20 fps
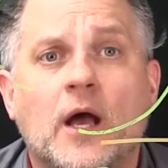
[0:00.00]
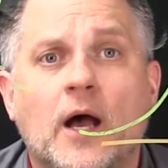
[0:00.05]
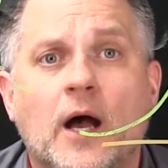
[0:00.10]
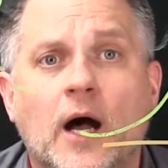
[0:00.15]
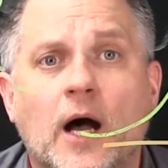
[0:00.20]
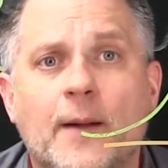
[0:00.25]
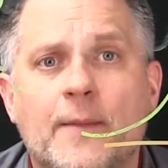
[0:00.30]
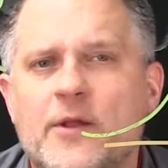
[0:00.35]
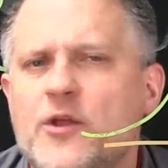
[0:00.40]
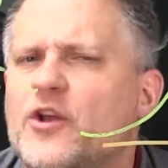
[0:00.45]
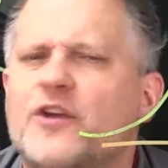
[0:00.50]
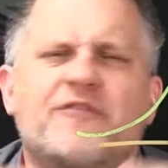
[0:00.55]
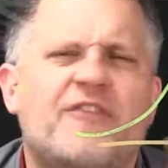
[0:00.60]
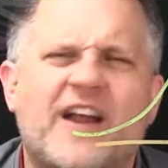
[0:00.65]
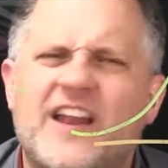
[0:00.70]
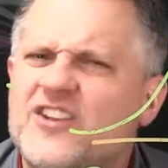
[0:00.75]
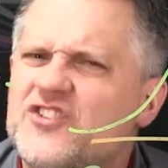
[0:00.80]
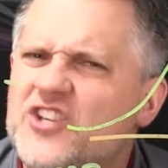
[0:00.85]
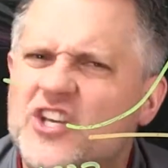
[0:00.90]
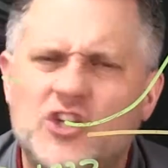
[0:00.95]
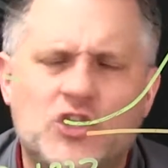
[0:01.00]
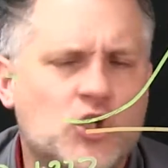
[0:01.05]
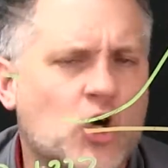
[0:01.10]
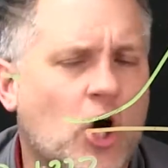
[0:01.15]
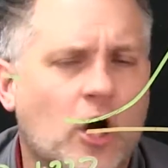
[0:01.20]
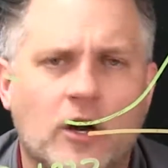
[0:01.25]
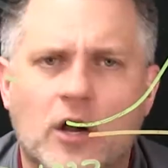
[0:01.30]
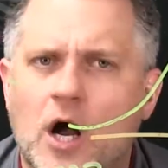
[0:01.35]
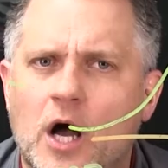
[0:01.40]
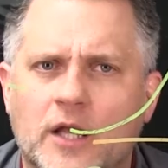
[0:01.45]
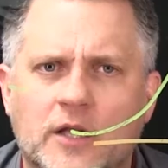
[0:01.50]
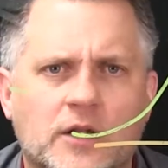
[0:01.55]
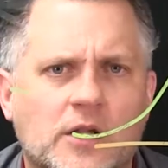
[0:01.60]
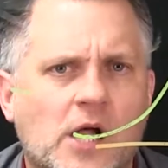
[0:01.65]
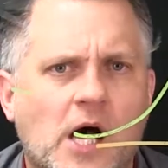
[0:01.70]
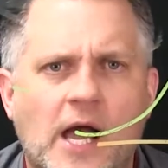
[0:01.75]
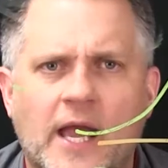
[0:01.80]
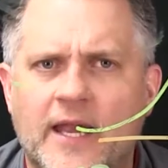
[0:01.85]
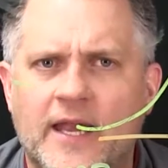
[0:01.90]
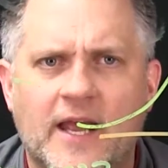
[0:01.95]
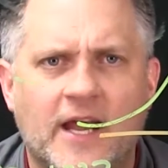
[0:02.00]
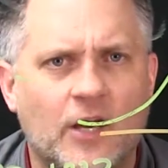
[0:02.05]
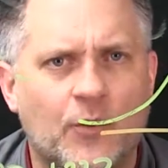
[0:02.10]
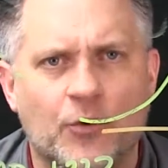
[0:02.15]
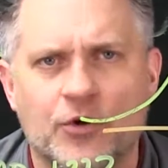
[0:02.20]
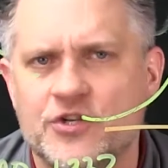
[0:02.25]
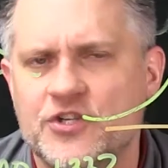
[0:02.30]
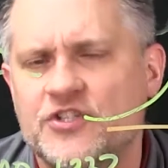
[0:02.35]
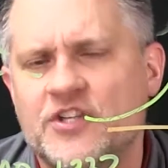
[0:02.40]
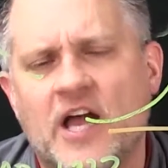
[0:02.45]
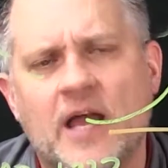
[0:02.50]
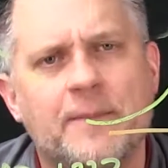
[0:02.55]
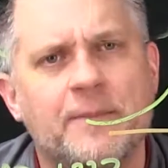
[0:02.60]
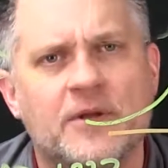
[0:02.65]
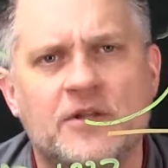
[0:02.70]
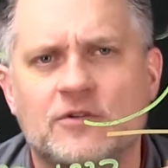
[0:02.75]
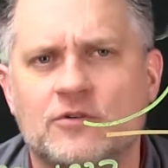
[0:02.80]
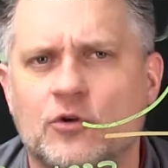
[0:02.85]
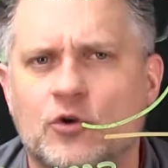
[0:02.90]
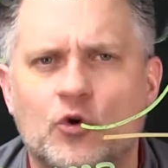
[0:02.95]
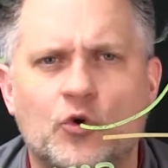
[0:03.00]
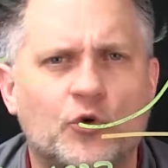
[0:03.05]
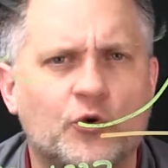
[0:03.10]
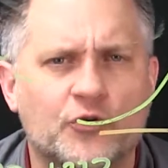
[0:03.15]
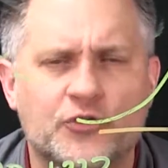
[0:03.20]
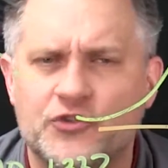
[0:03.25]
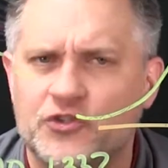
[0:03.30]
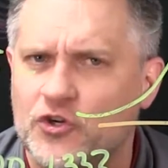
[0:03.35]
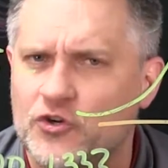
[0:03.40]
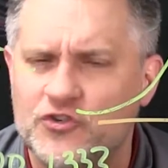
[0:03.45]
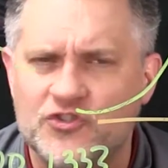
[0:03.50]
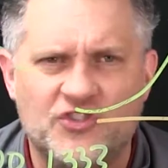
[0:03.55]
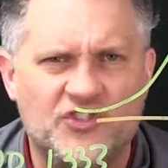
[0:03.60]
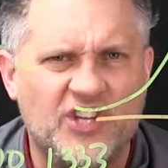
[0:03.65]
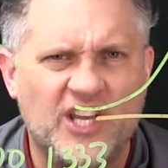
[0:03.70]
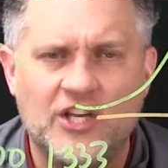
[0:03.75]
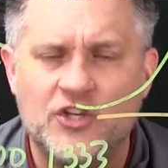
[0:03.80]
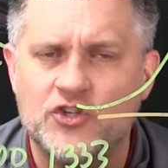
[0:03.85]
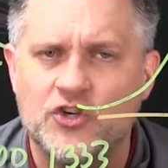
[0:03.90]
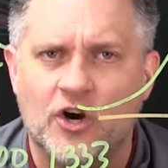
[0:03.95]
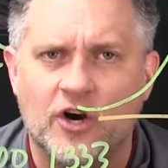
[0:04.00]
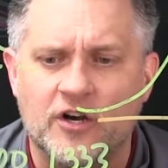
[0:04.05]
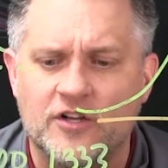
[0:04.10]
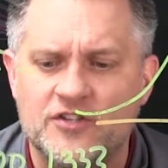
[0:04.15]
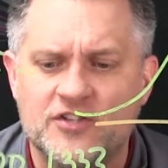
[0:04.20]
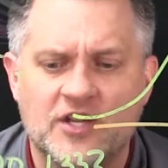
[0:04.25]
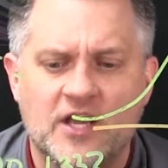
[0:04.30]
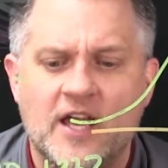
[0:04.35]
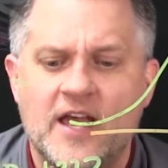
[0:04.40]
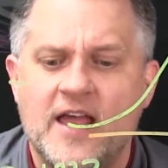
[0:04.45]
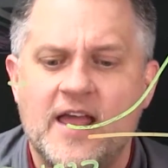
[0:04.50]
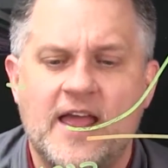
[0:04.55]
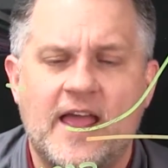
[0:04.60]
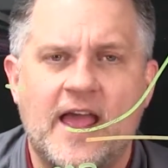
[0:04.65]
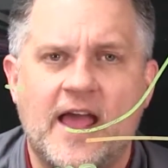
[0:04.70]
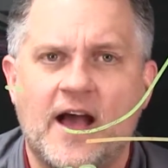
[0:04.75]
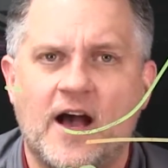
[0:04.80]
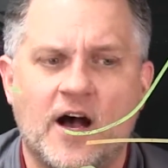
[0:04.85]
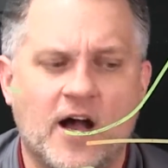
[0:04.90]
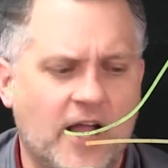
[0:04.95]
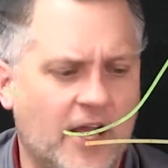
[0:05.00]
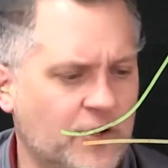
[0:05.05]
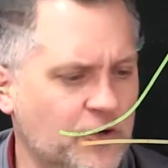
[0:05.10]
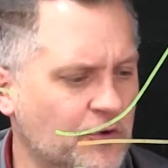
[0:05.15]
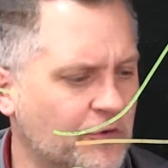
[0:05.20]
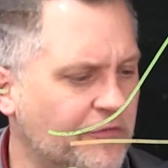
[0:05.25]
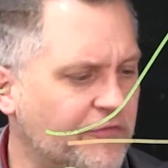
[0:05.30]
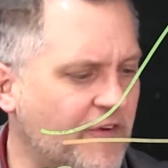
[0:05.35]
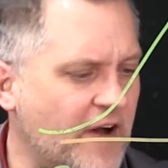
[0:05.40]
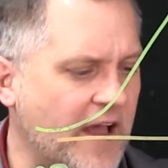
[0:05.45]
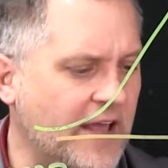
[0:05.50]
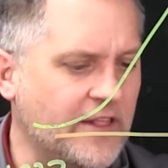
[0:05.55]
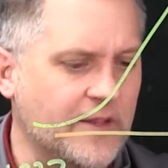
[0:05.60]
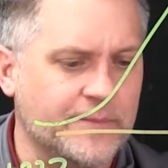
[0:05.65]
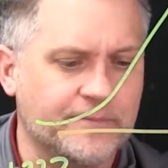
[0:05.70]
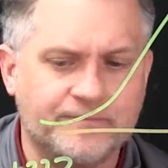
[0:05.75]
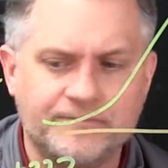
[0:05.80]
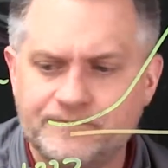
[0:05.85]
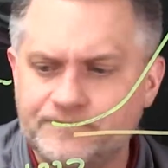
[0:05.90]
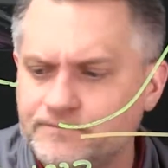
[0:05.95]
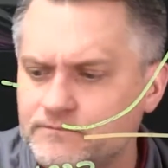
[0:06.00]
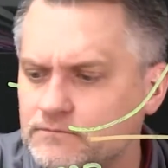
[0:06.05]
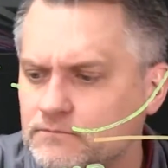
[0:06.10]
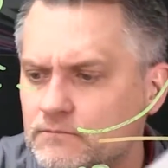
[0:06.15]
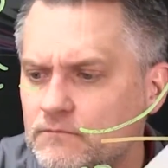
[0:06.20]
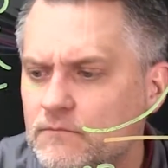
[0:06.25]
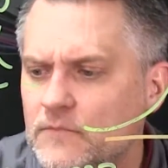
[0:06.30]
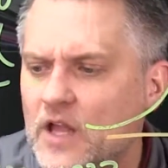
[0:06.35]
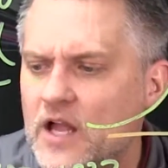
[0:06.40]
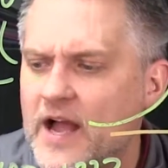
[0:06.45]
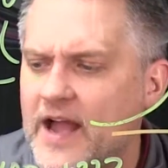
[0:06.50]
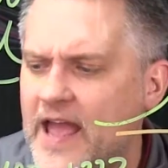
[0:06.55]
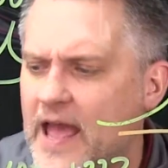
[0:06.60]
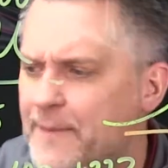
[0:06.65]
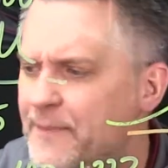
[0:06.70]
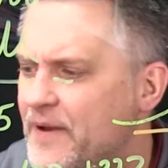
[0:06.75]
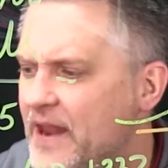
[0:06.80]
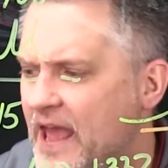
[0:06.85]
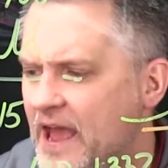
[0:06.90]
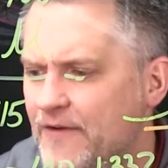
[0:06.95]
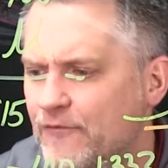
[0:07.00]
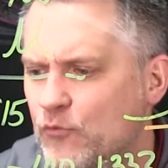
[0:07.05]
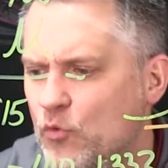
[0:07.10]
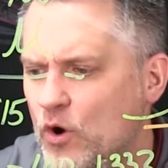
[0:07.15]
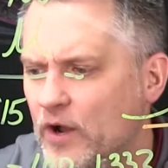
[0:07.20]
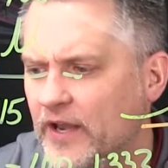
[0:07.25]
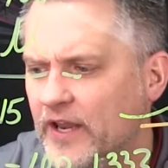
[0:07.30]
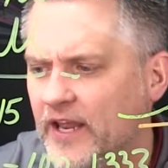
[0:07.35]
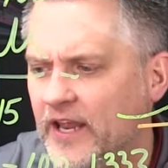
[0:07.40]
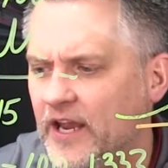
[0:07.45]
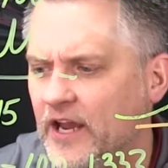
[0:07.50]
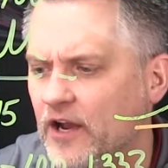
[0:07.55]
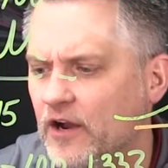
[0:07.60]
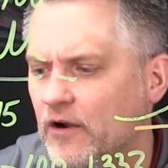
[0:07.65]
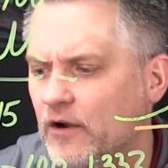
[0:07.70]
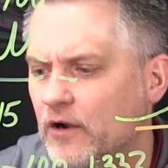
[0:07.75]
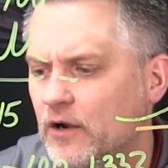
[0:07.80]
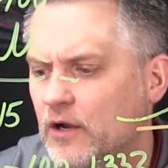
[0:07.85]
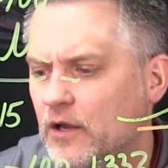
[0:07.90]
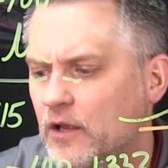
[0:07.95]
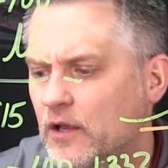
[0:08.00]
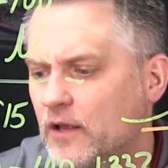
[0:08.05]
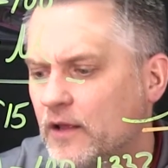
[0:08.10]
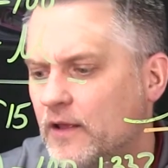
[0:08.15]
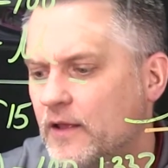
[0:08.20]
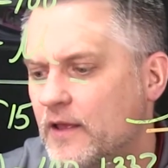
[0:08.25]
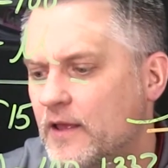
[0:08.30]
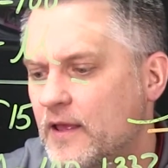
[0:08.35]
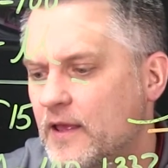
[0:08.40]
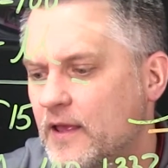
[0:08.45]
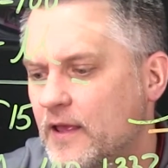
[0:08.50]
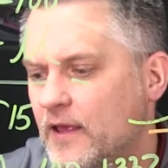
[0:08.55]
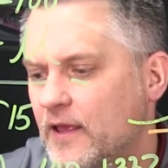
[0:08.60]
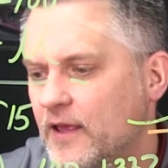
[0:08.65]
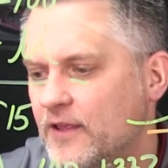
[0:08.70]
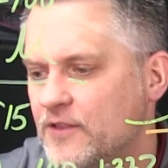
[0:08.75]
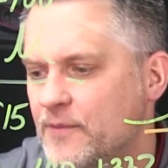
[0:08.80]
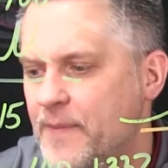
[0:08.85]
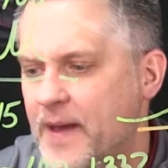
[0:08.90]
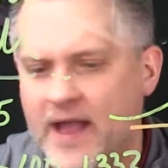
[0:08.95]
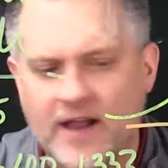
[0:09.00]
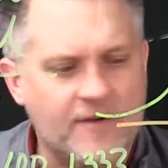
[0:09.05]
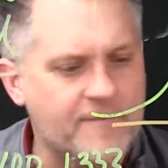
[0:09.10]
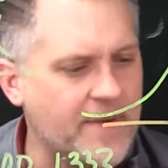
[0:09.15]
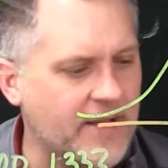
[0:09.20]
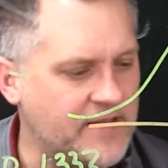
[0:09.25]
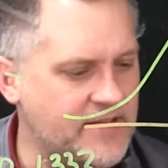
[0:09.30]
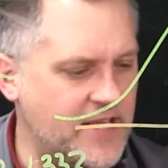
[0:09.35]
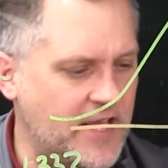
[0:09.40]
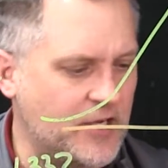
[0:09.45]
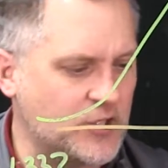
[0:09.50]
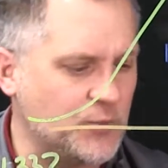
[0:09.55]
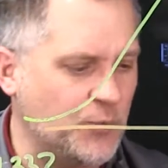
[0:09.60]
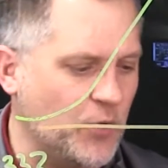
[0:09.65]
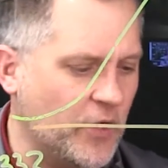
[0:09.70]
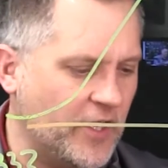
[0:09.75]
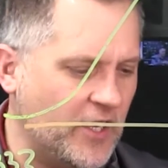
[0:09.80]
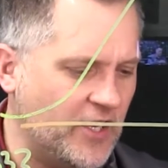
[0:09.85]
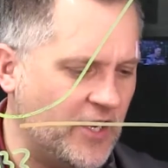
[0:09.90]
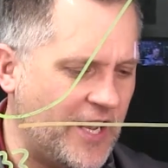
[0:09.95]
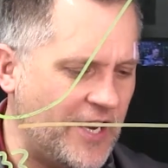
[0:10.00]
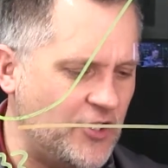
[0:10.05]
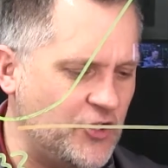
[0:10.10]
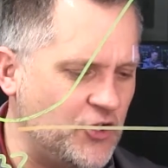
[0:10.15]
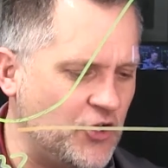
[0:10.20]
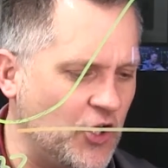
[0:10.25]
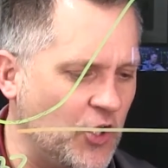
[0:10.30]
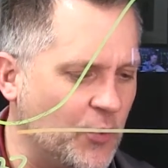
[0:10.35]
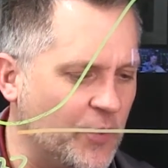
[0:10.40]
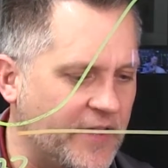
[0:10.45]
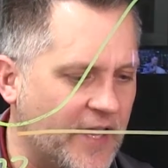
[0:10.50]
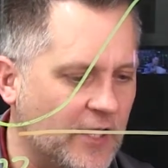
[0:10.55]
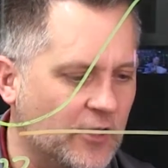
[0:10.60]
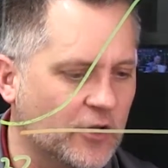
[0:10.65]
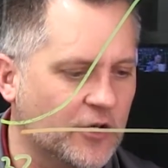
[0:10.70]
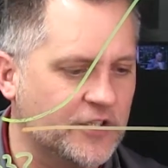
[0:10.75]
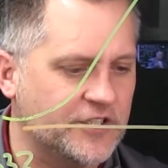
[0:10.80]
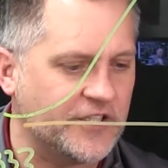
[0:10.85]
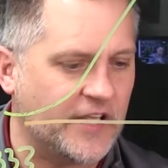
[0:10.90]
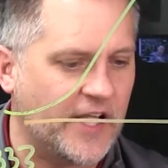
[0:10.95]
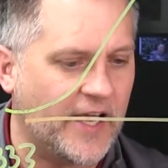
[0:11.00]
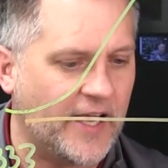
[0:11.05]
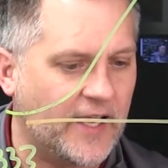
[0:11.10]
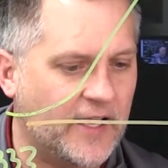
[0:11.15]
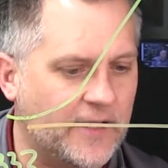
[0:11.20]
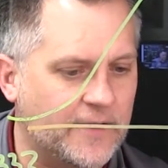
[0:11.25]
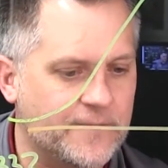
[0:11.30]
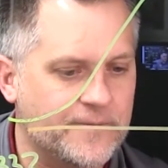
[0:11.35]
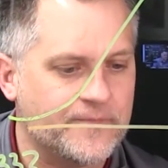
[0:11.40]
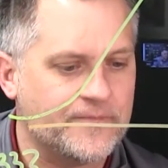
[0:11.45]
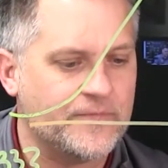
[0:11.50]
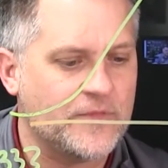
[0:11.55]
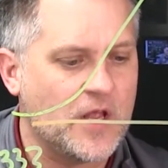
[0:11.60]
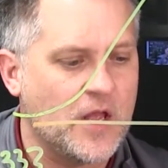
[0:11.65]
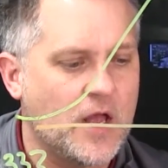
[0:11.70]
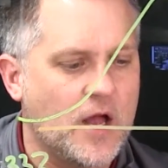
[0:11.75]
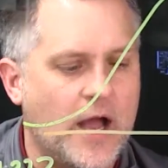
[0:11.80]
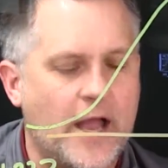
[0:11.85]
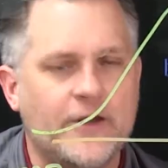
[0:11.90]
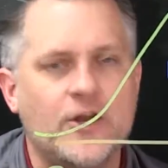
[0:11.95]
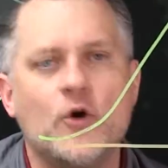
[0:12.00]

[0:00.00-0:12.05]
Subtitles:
And you can find a z-chart online anywhere. Just type in Google search z-charts and you'll find them. I happen to have one here in the back of my textbook, and I'll kind of show you what that looks like. I